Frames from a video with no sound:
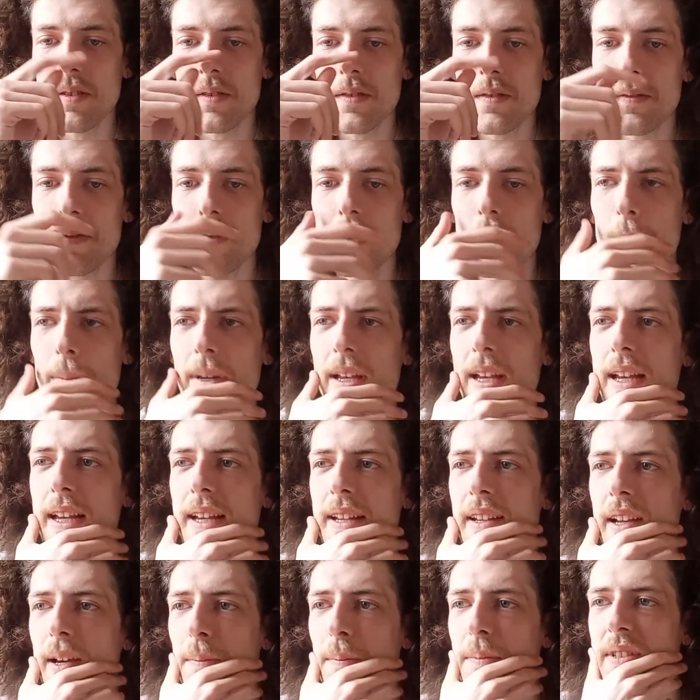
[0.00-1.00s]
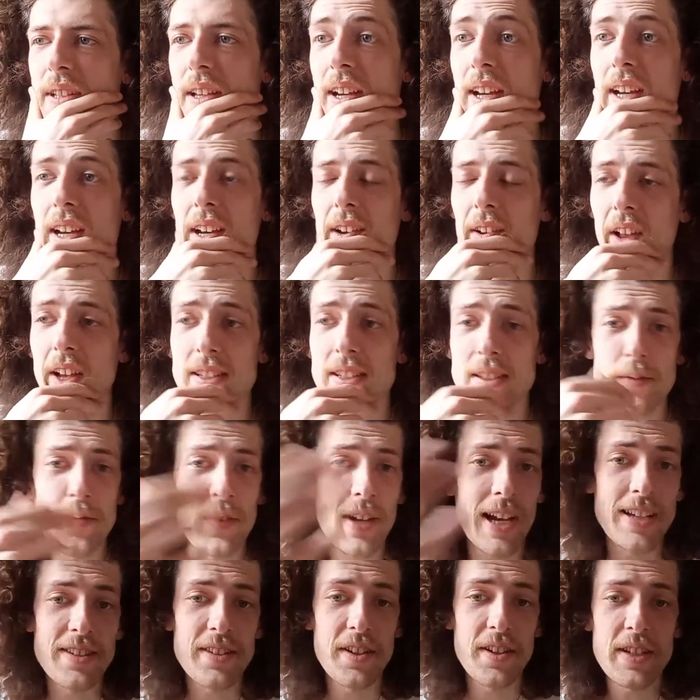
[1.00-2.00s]
Flip a head upside. Well, that's the thing.
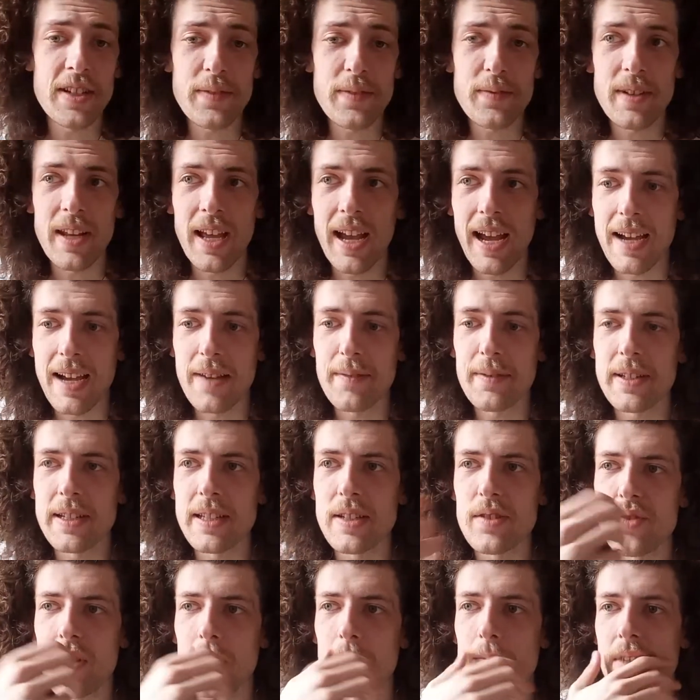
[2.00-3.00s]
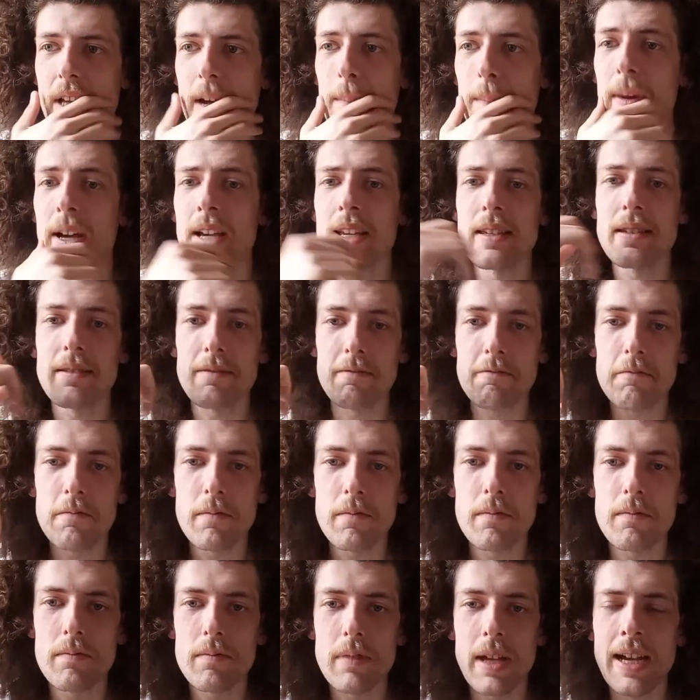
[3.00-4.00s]
I don't even have any drums. I might
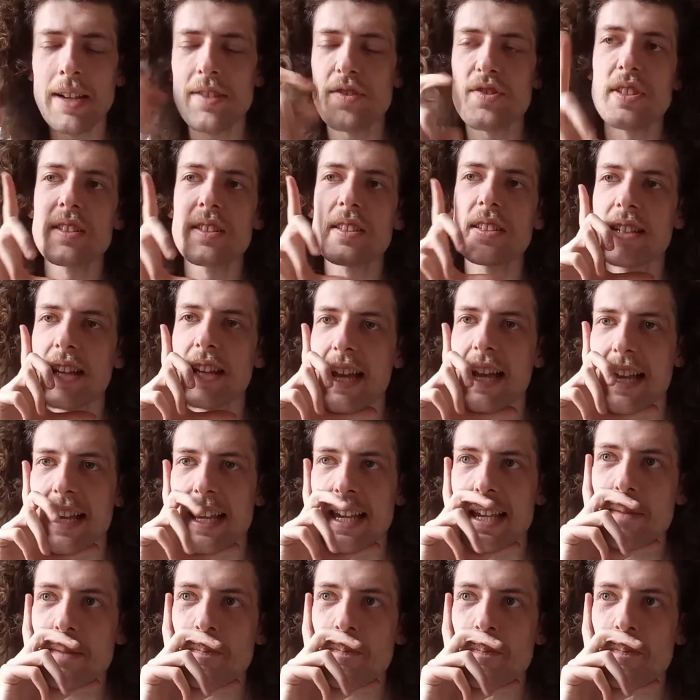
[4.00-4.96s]
actually today.